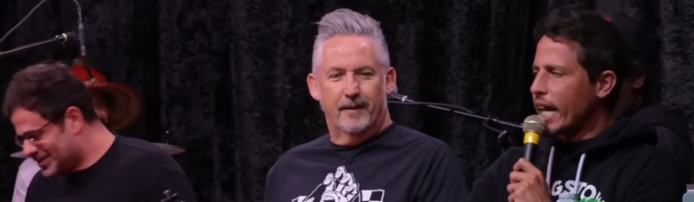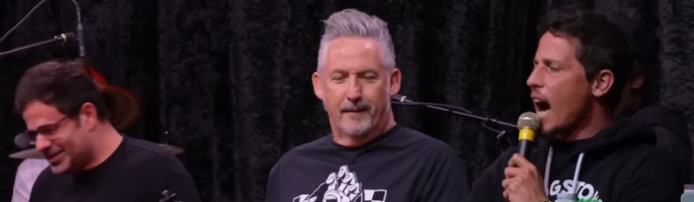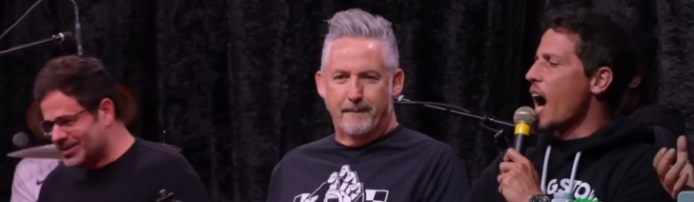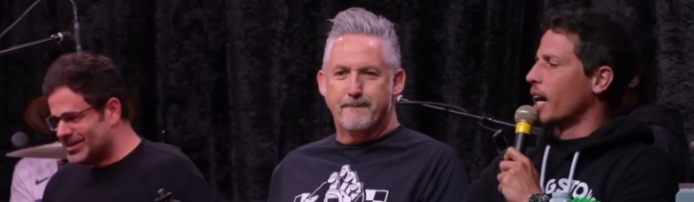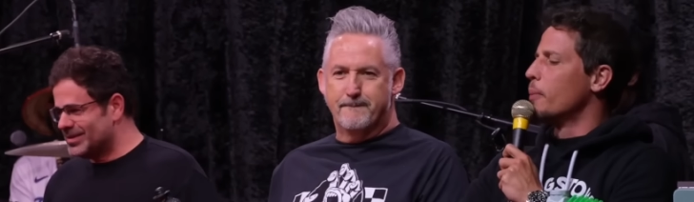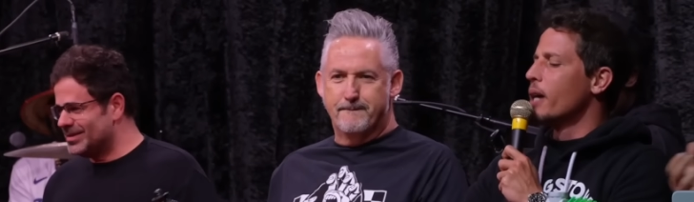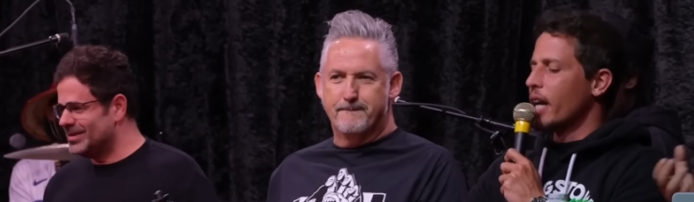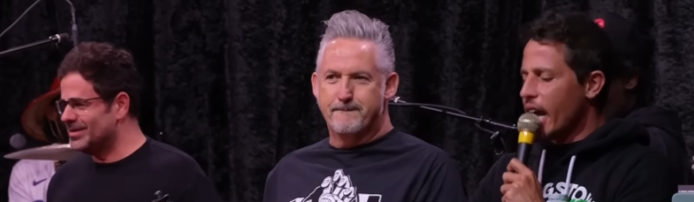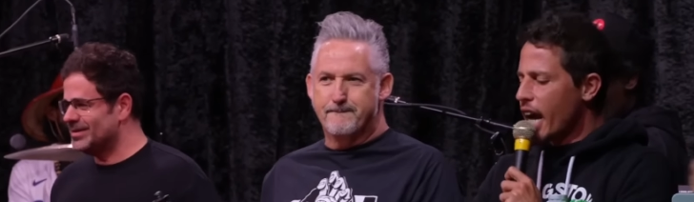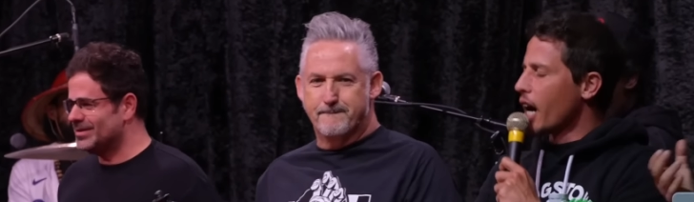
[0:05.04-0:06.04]
Speaker 1: got
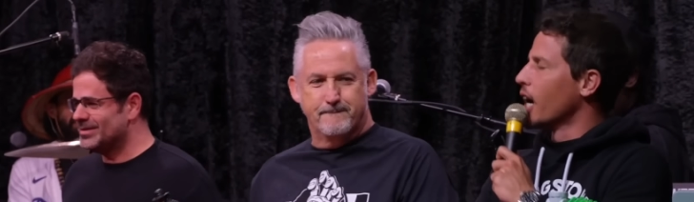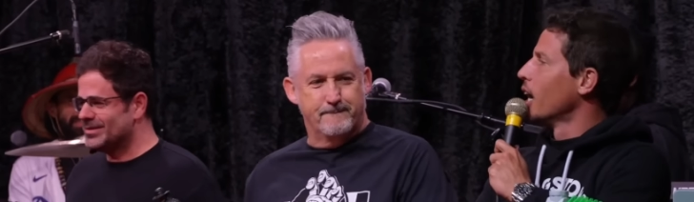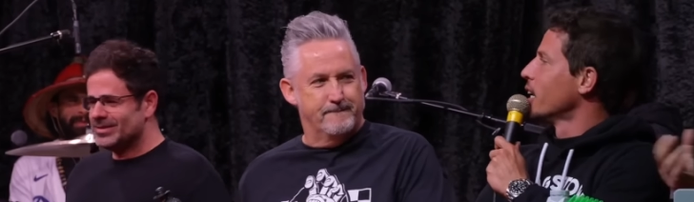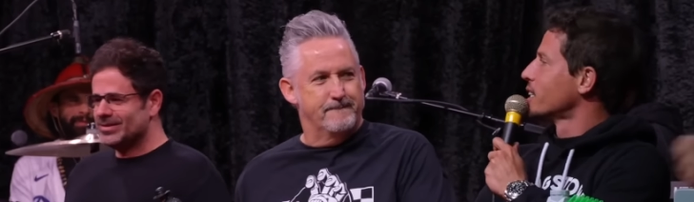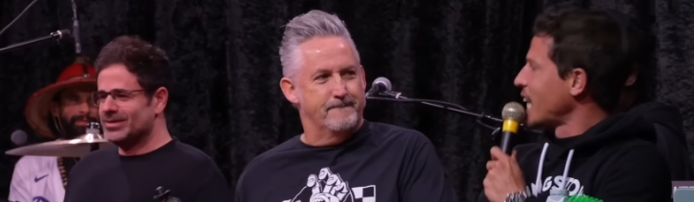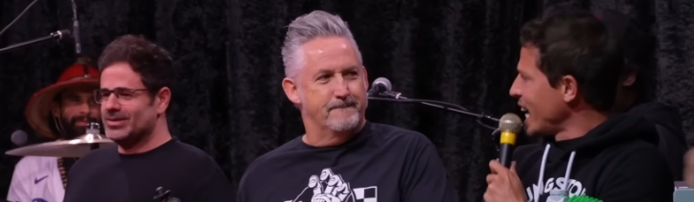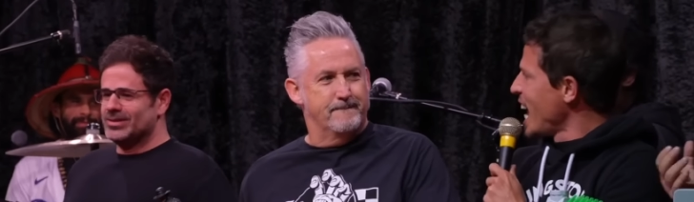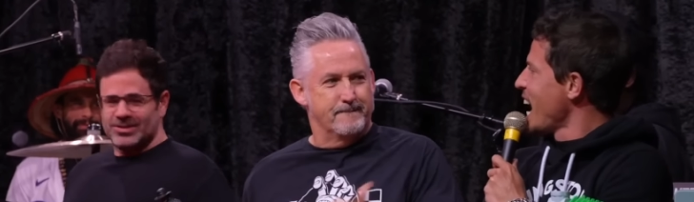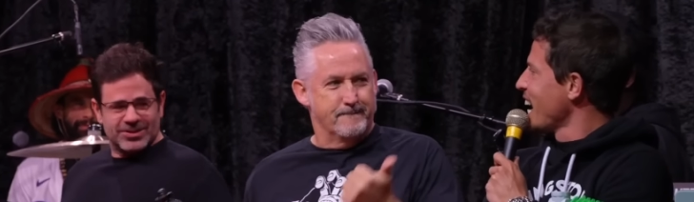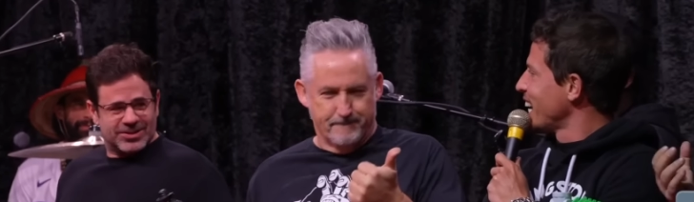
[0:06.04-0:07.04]
him here
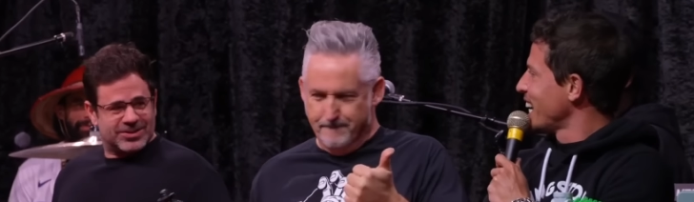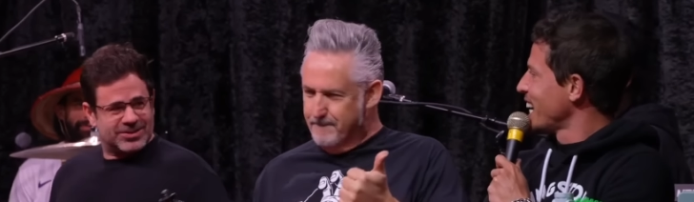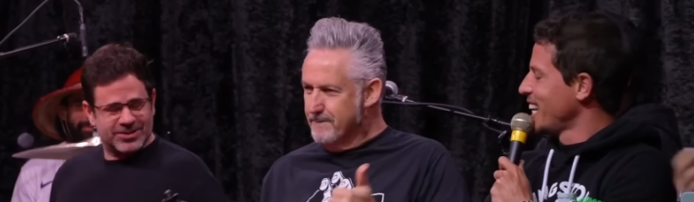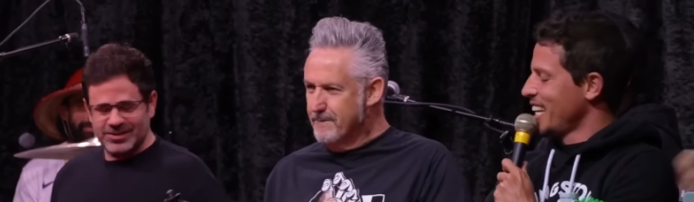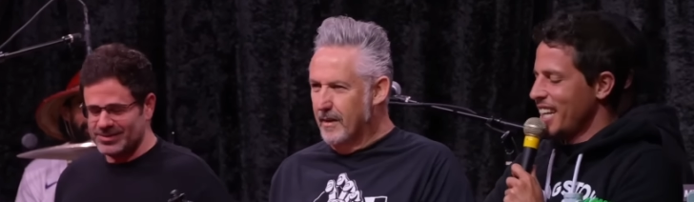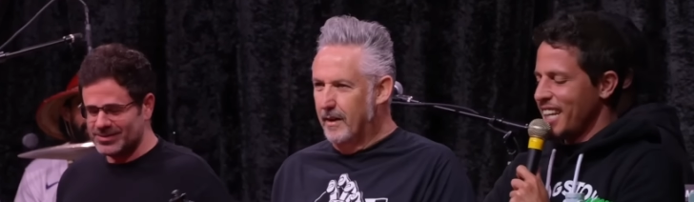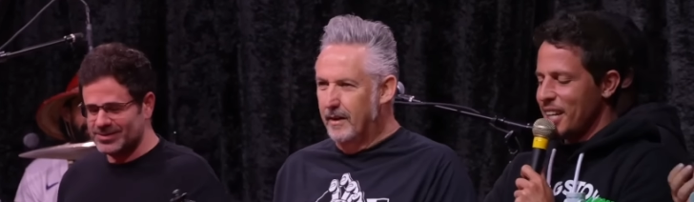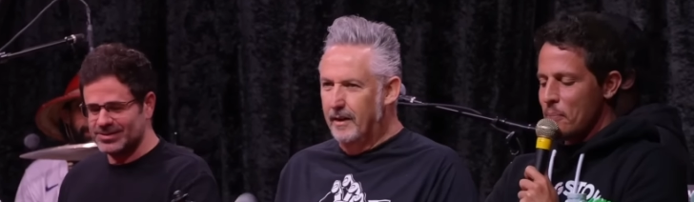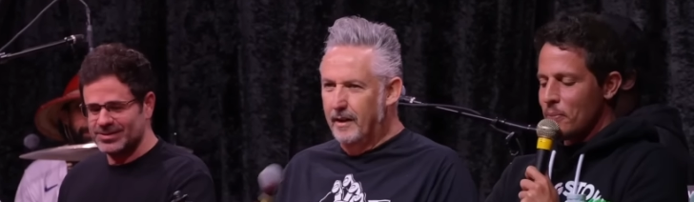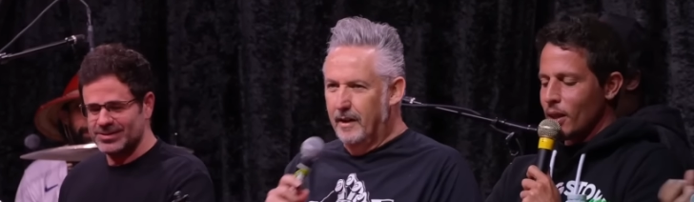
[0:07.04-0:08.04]
tonight.
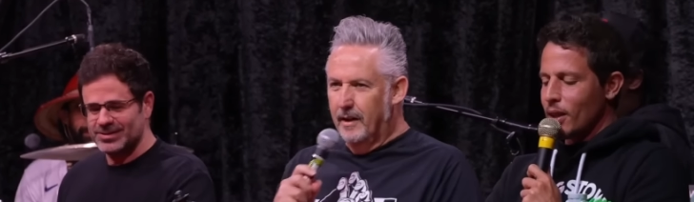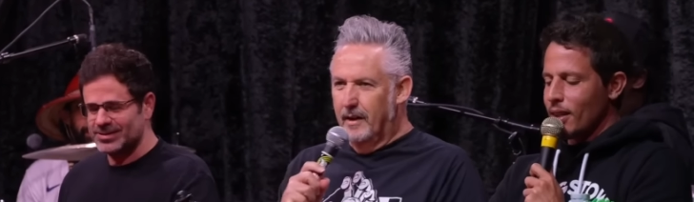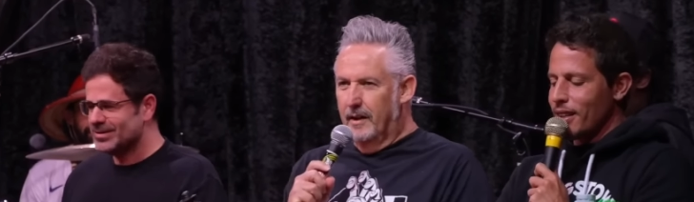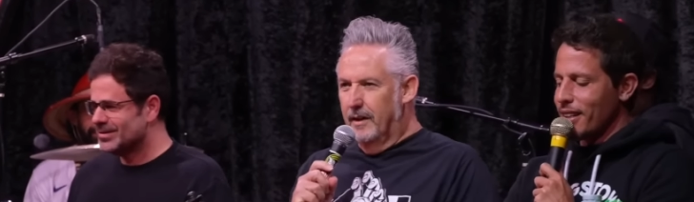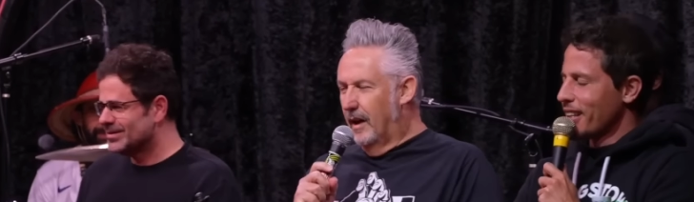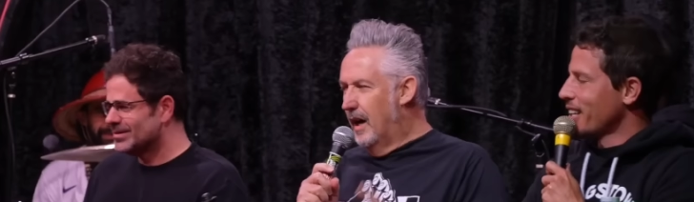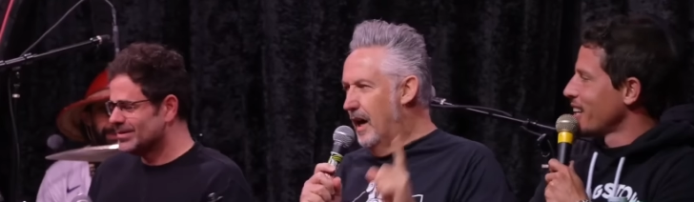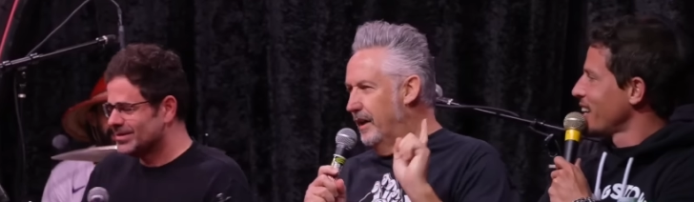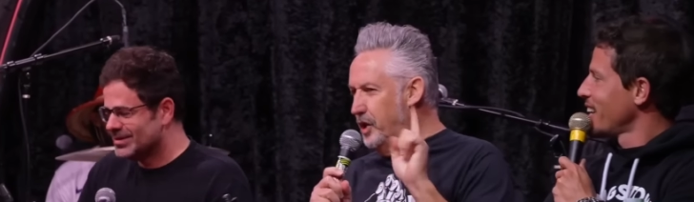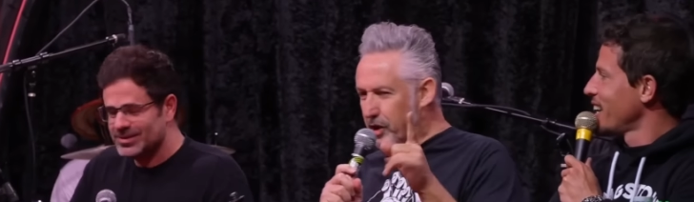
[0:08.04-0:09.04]

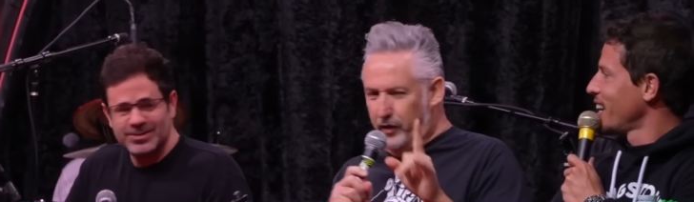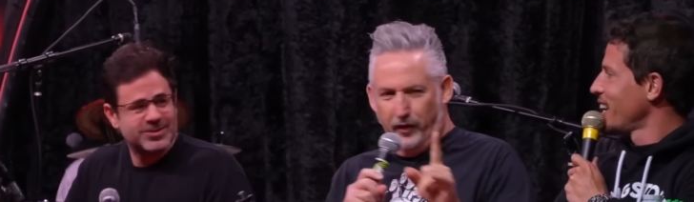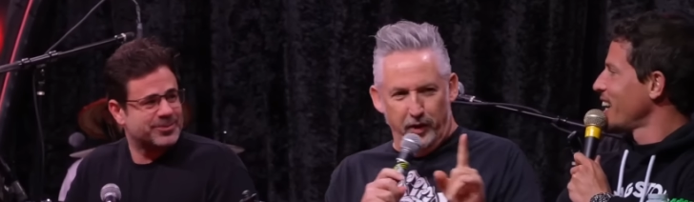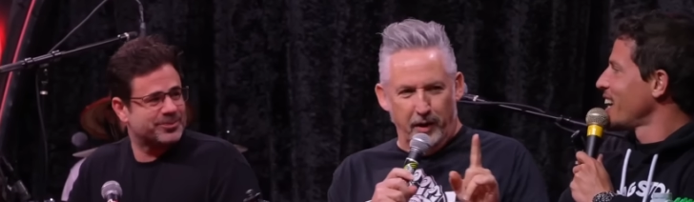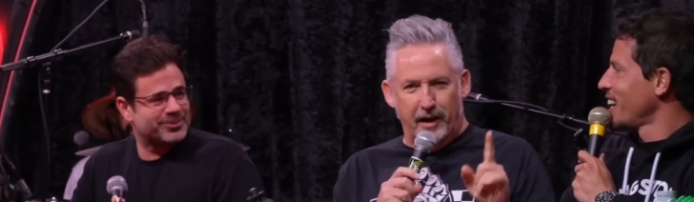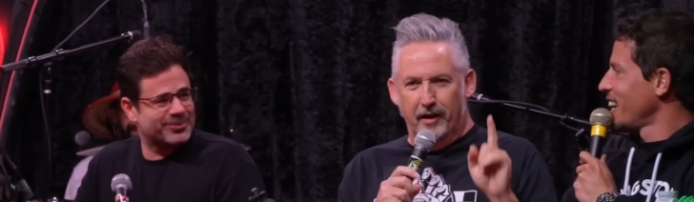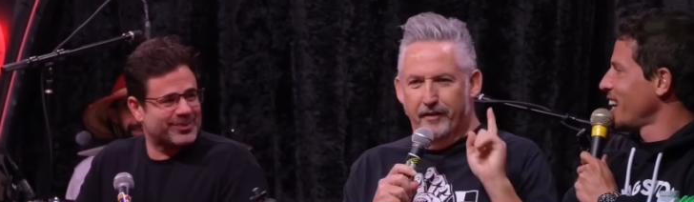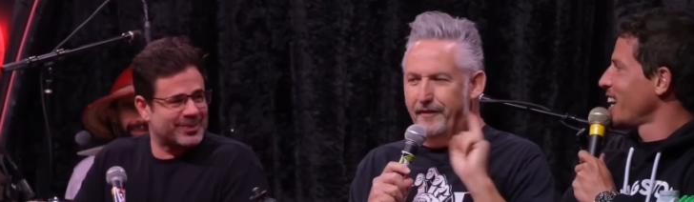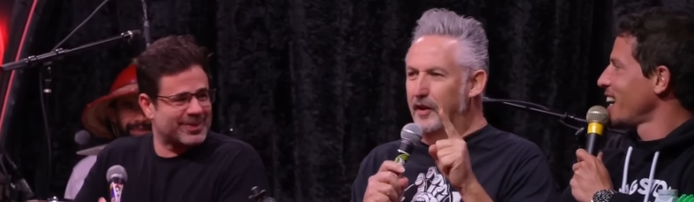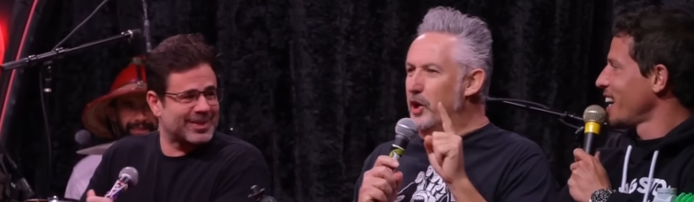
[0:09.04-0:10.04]
Uh, just for the
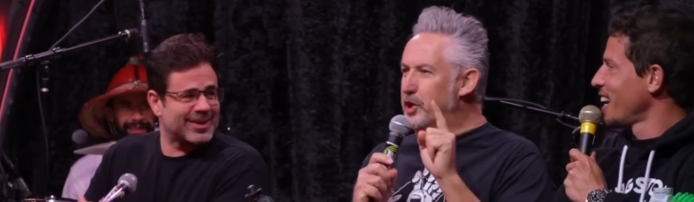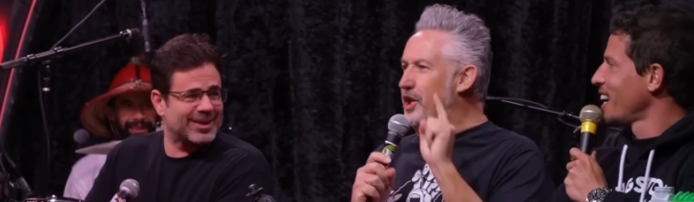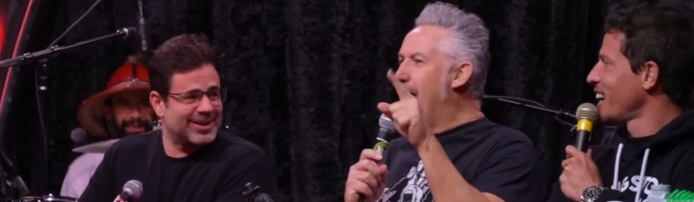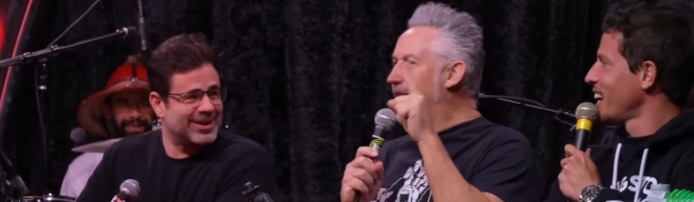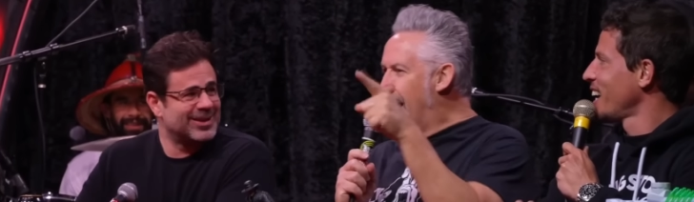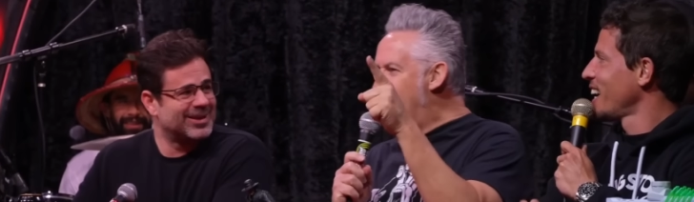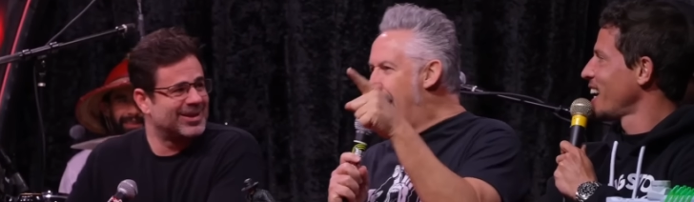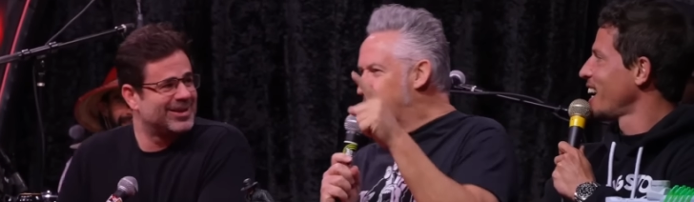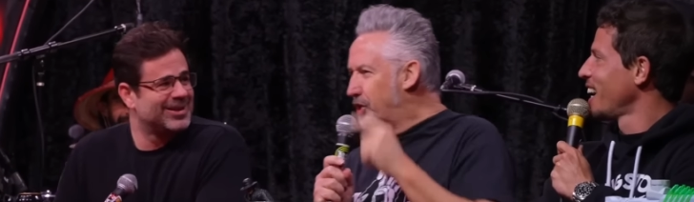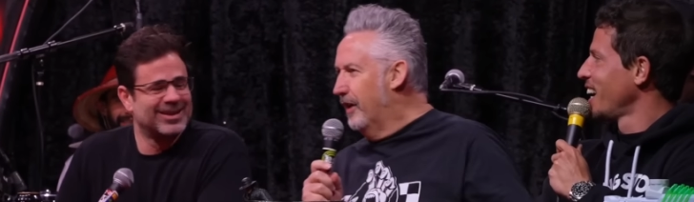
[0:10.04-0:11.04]
record, first and
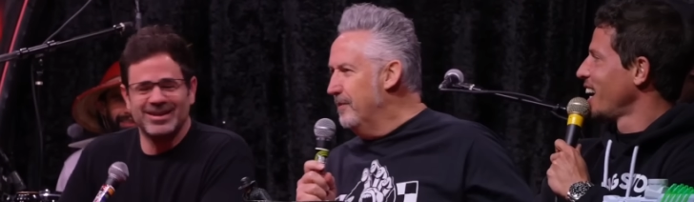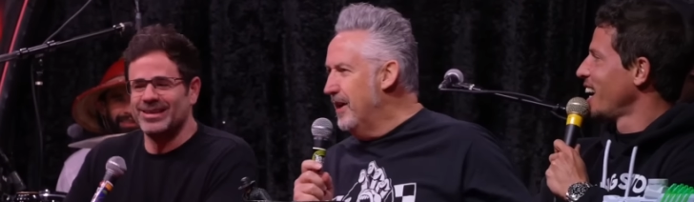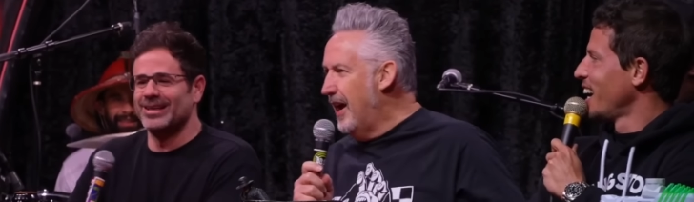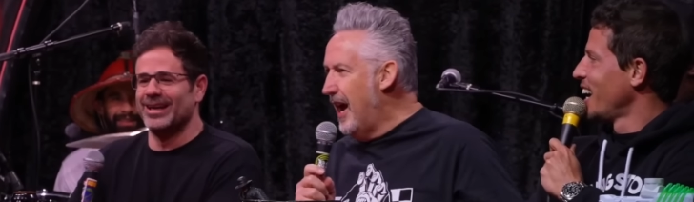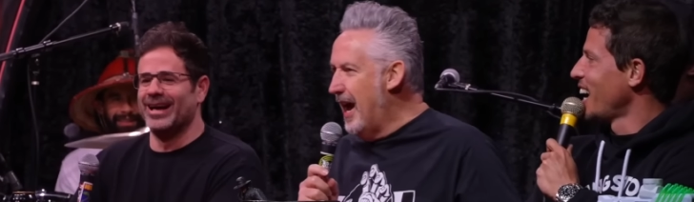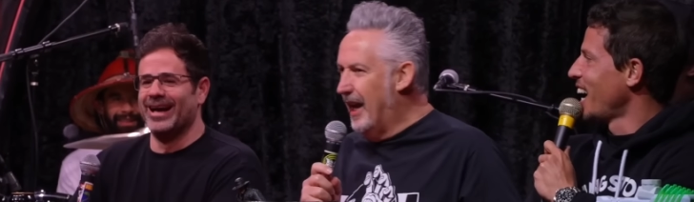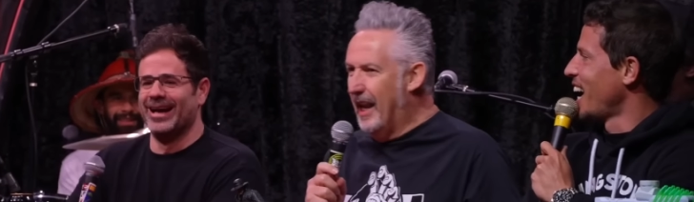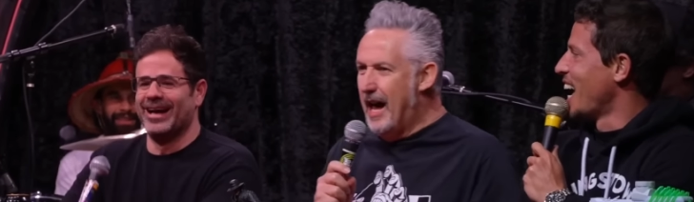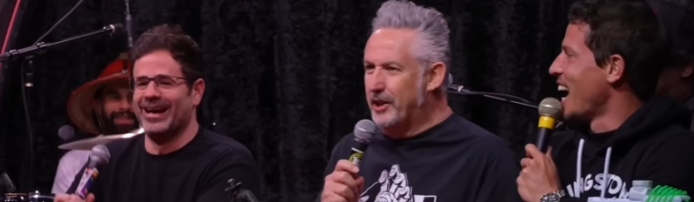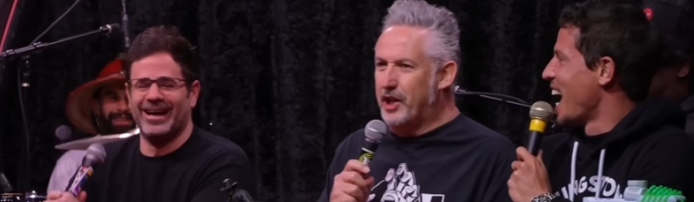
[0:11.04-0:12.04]
last, give me a
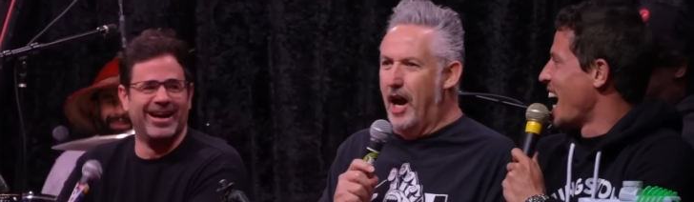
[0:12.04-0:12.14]
hand. Last